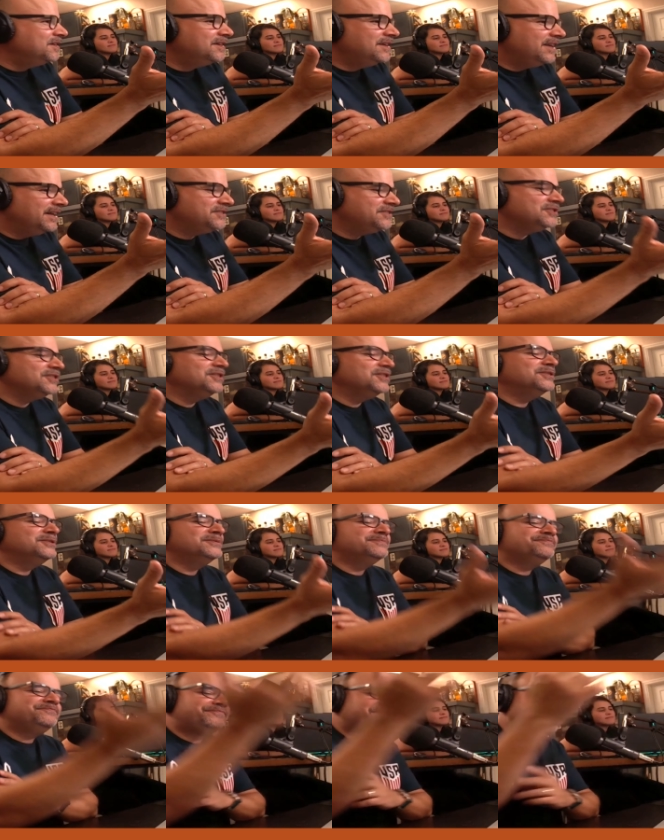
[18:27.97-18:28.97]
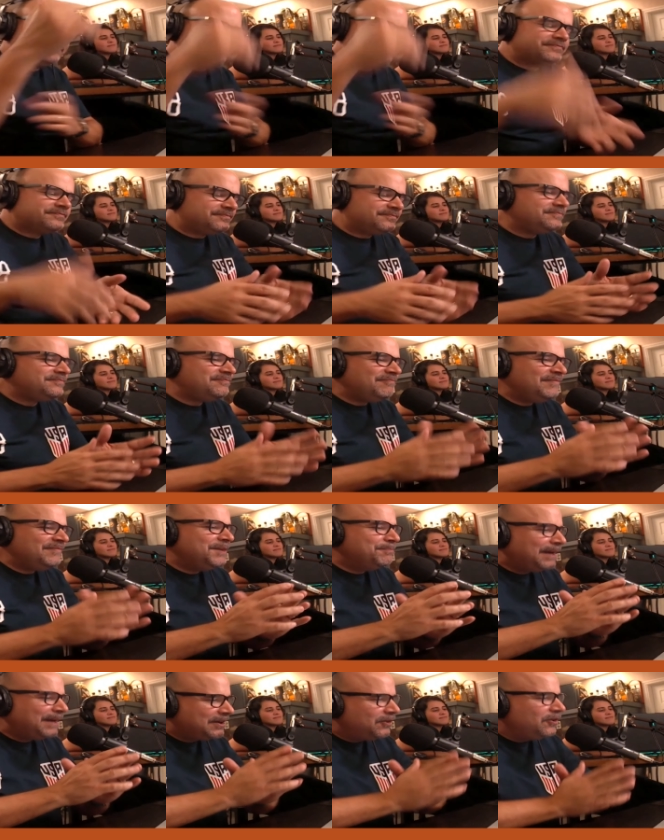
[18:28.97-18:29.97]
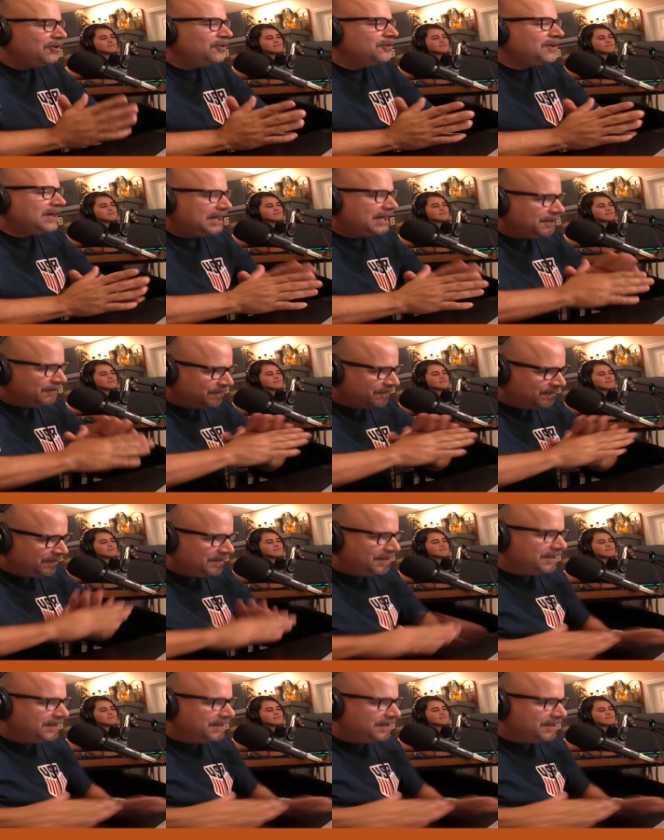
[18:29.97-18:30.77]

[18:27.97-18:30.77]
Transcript: and so Manolo kind of